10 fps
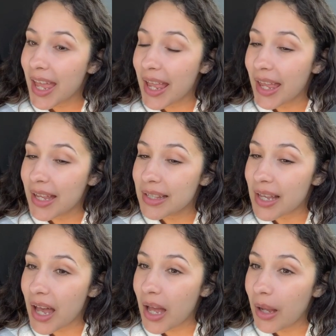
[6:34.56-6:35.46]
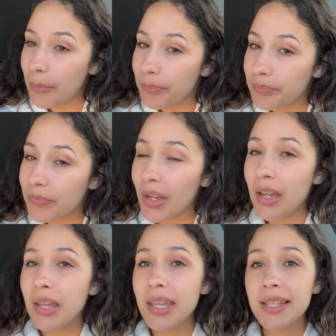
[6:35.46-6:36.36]
And um,
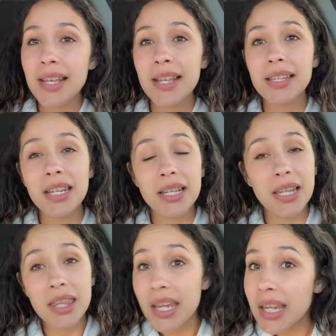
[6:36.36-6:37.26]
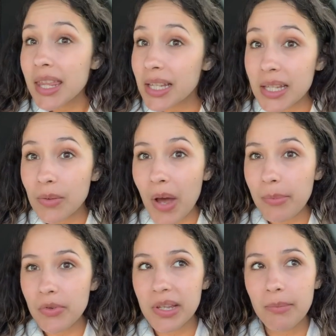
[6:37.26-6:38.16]
he says he doesn't think this is why
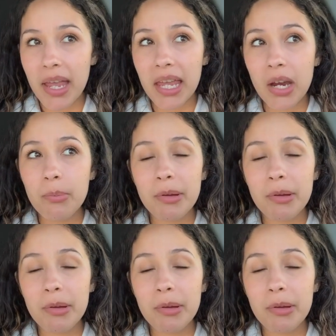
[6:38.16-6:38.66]
I'm losing my hair,